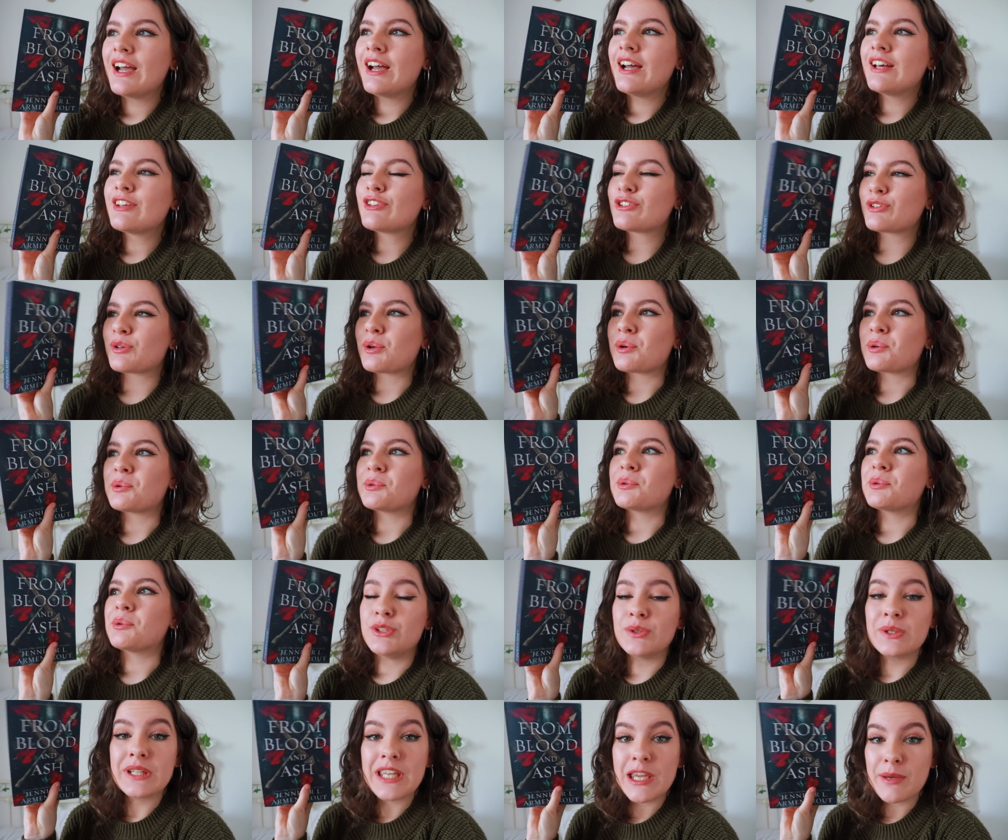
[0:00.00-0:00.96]
So
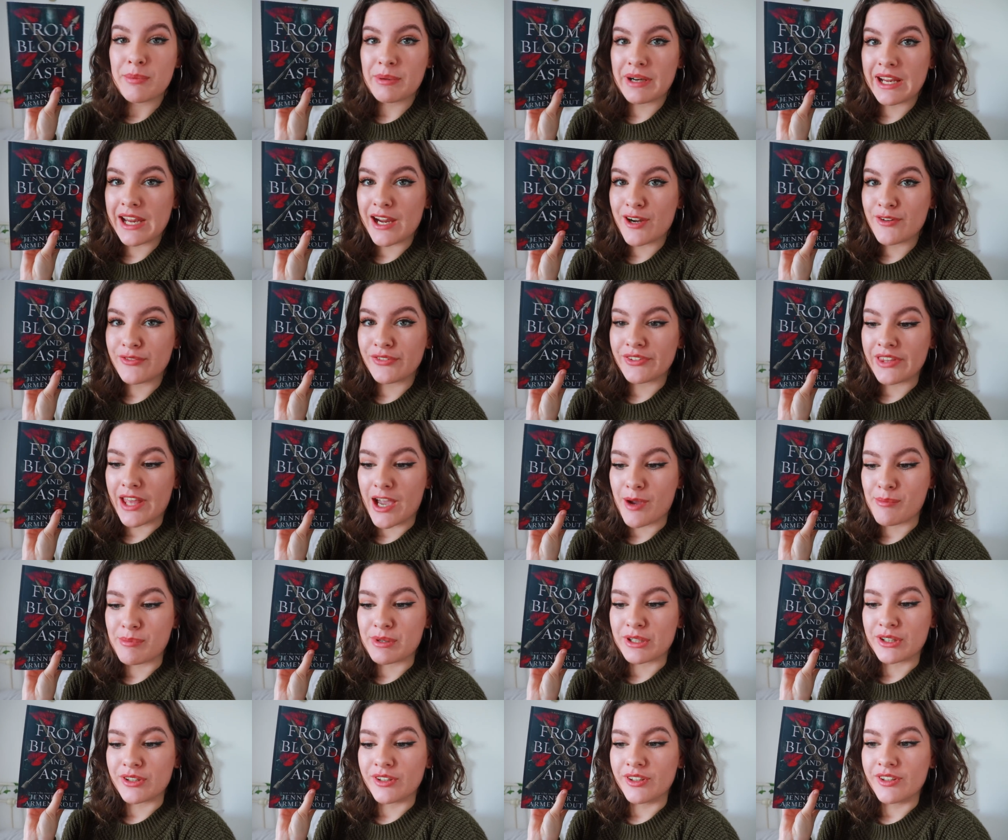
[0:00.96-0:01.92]
do keep an eye out for that,
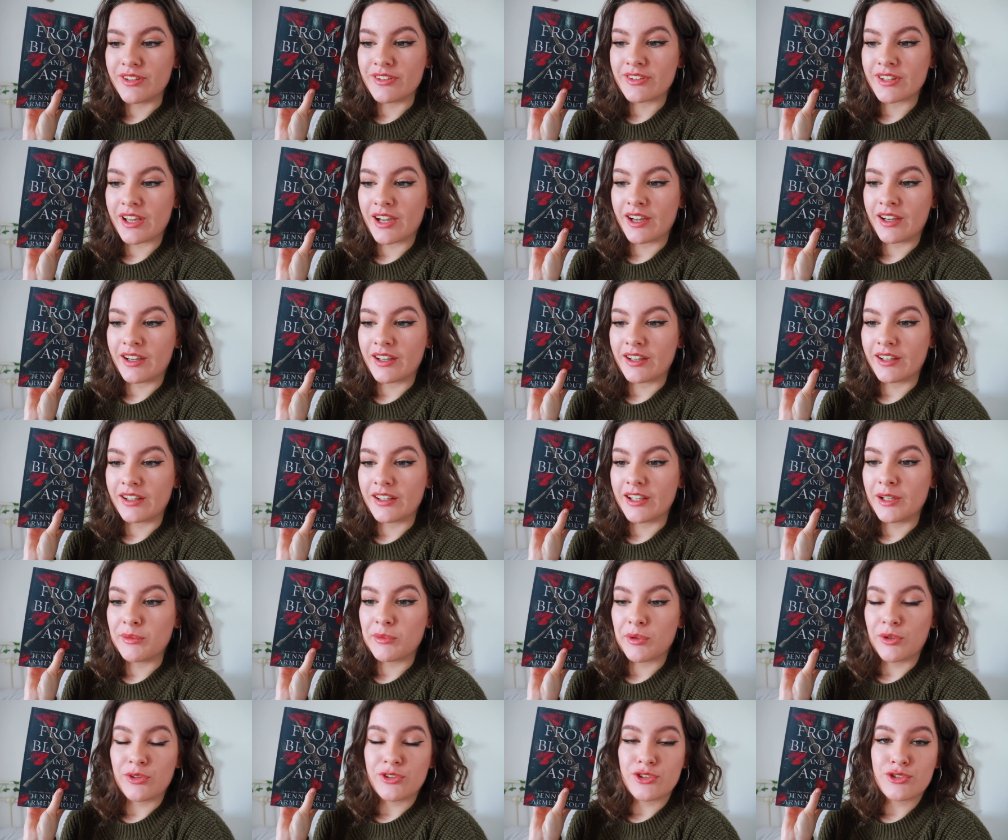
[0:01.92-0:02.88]
because I
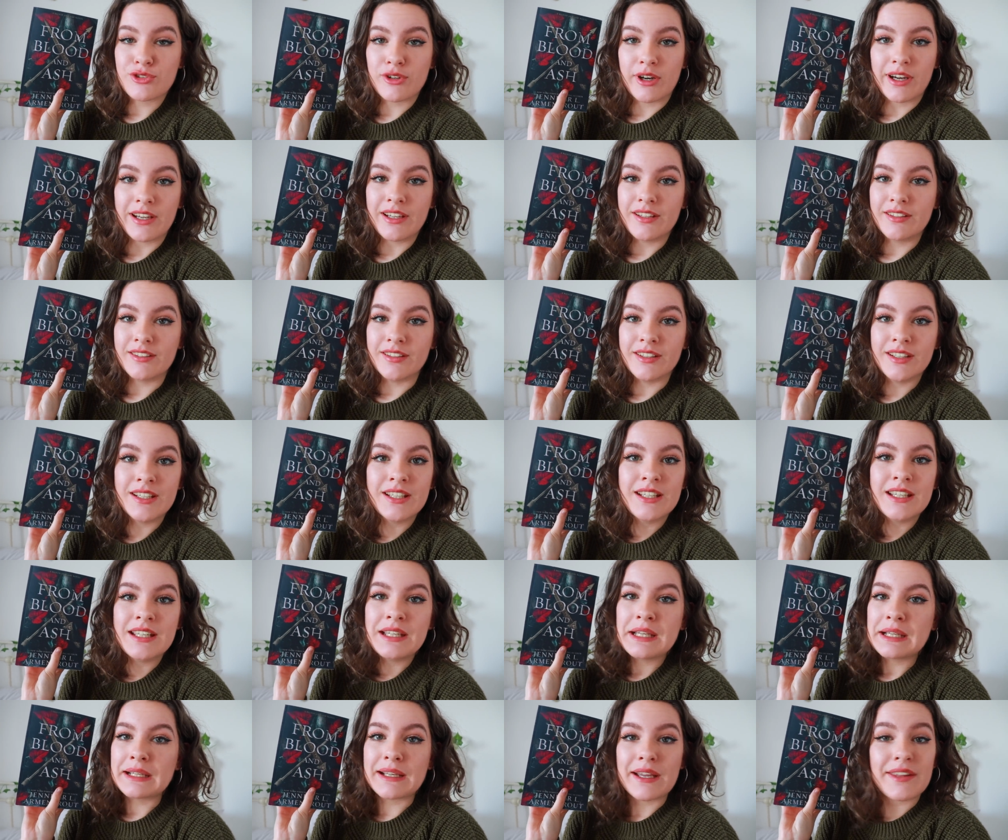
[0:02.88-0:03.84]
am going to try and
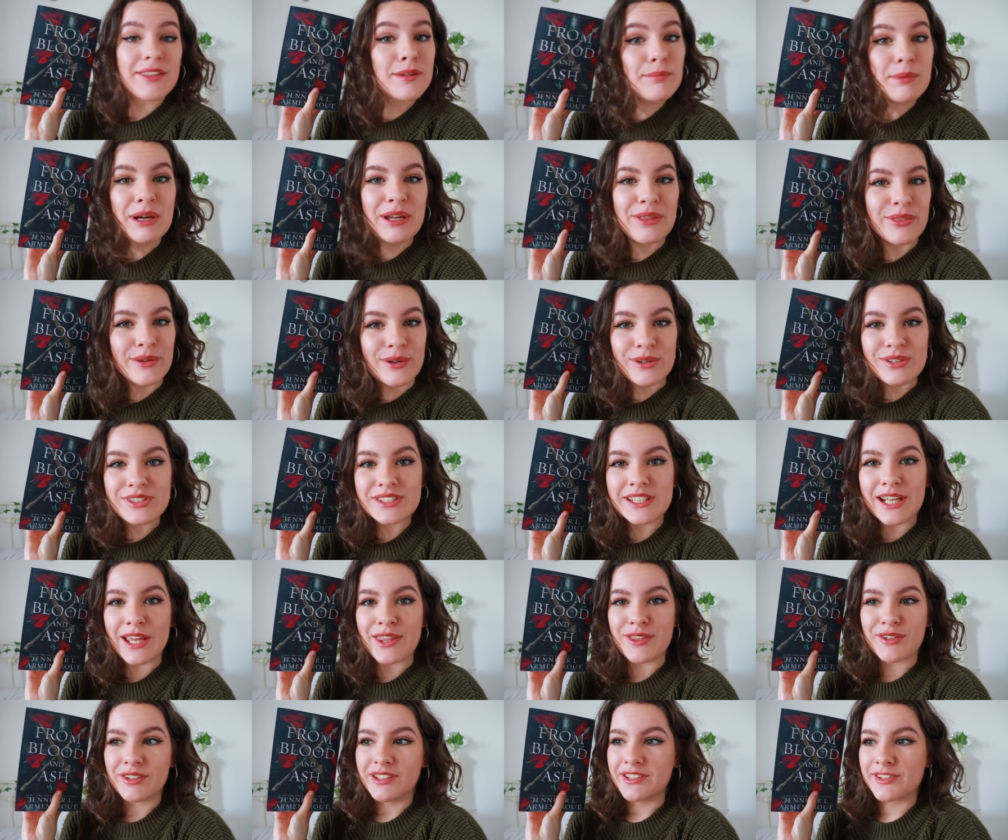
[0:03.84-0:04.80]
gather my thoughts
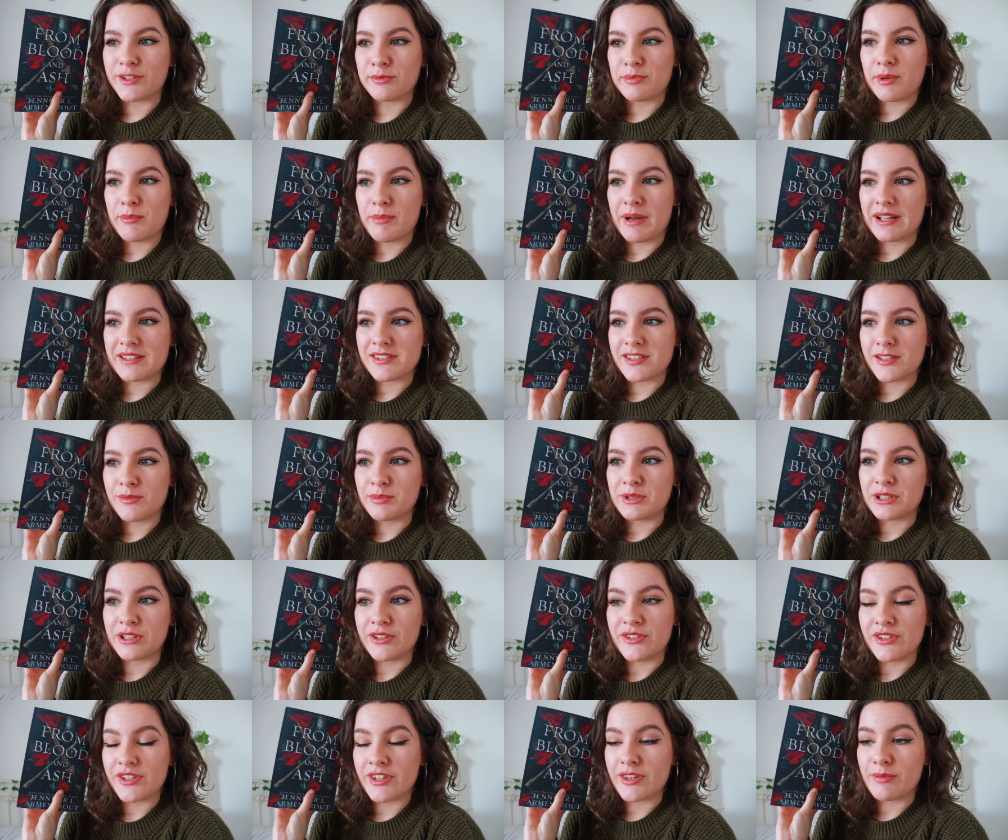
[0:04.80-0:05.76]
together a little bit better,
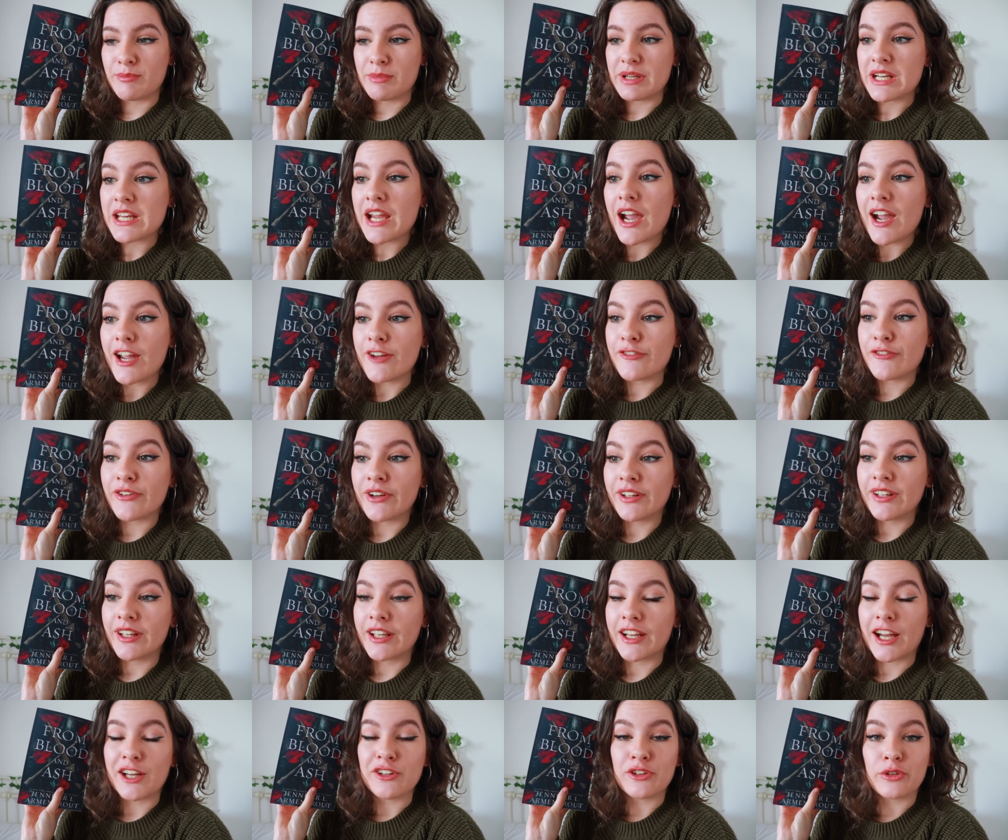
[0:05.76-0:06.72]
because at the minute I felt
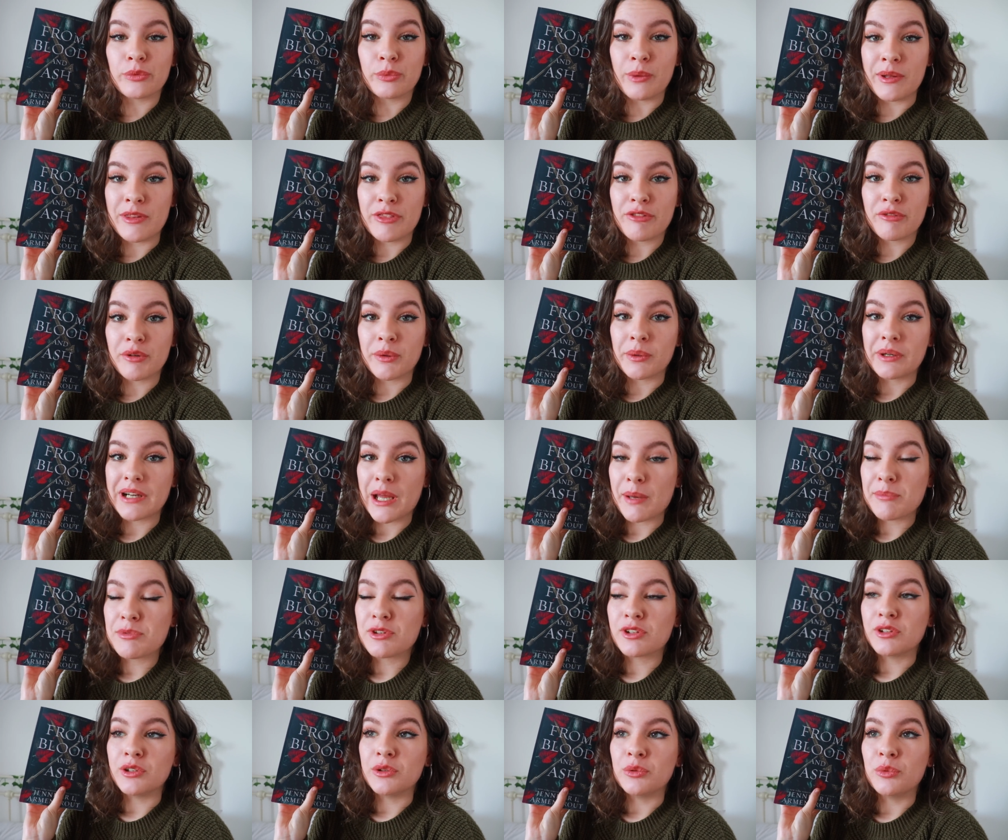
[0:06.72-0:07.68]
like I just went through an
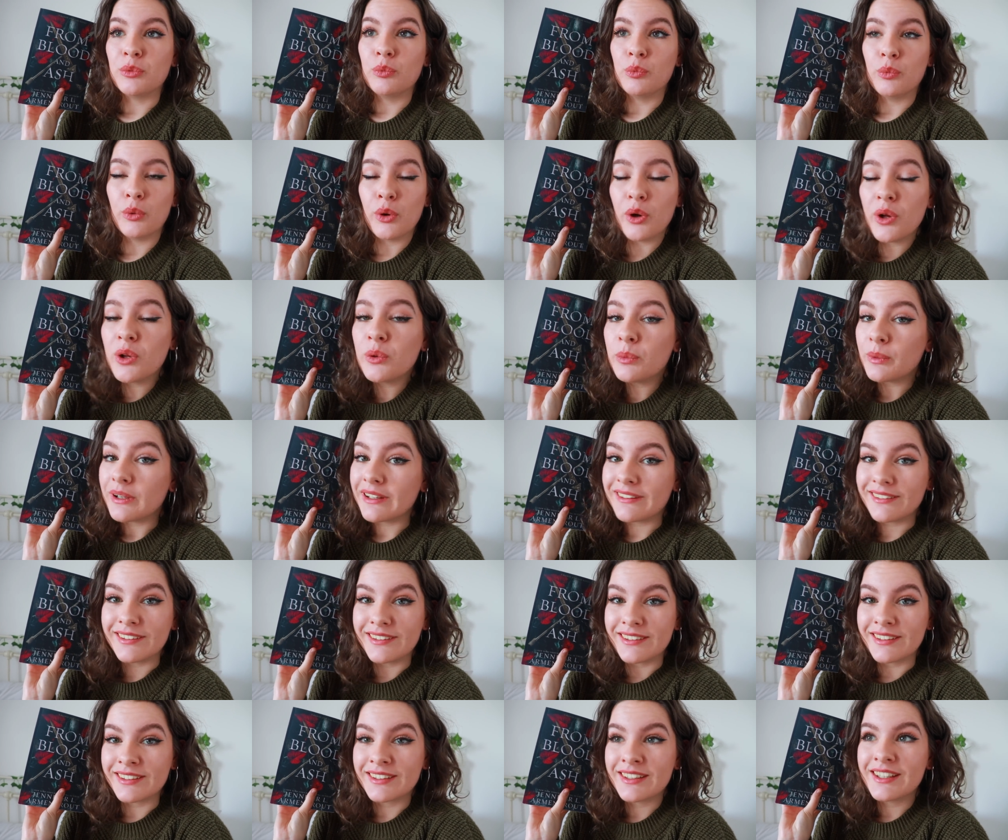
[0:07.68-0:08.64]
absolute
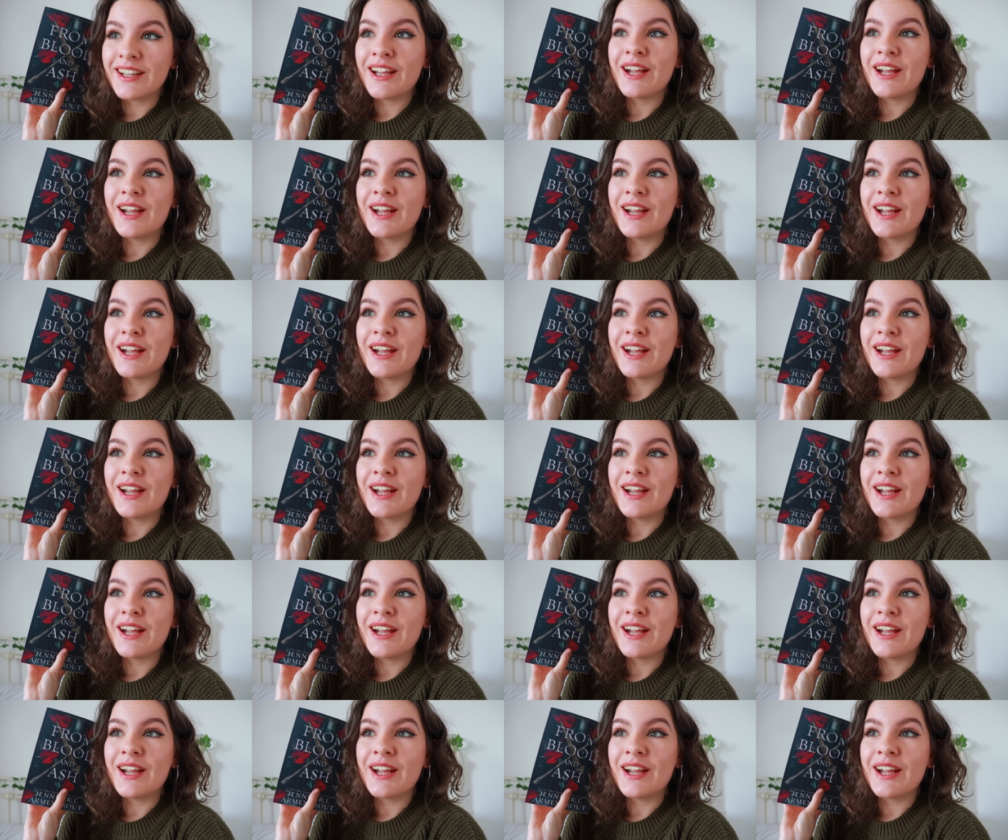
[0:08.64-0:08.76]
whirlwind